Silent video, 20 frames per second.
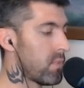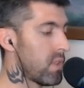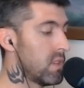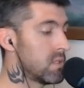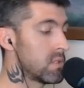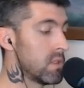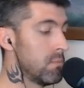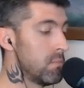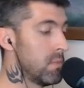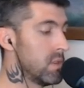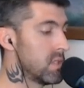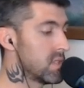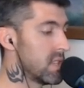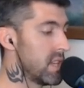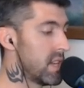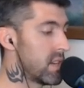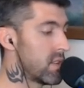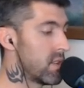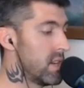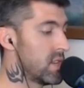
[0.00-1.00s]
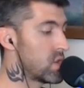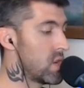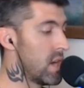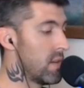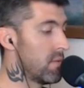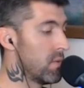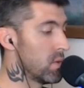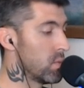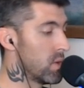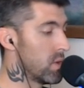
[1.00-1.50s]
Some months later, I
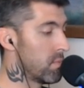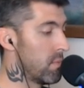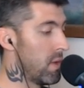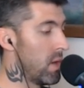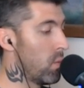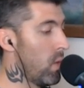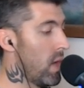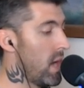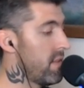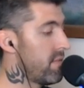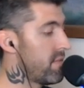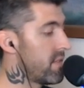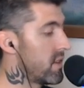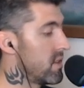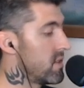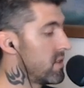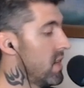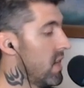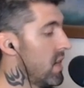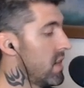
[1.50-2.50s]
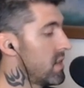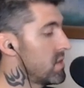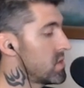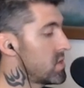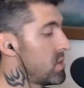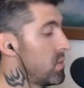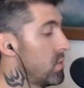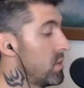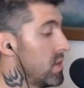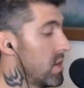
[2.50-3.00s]
traveled with my wife and our daughters
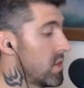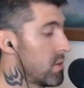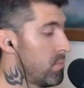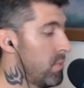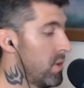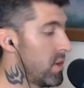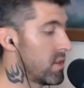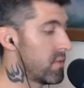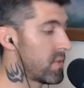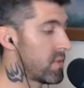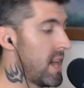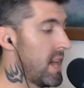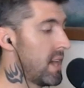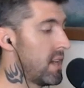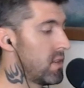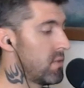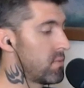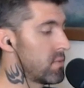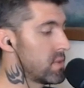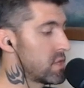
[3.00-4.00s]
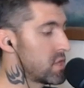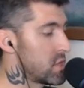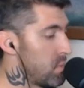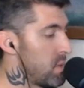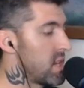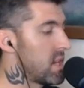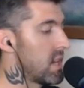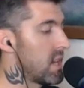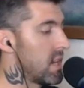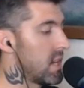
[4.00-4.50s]
to another part of Canada for a
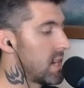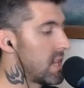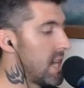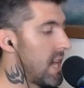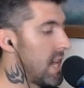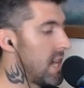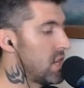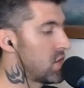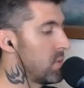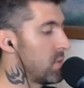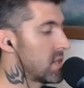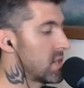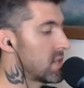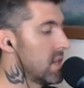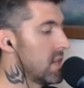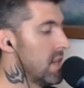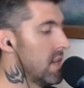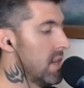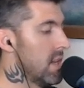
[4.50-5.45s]
speaking engagement.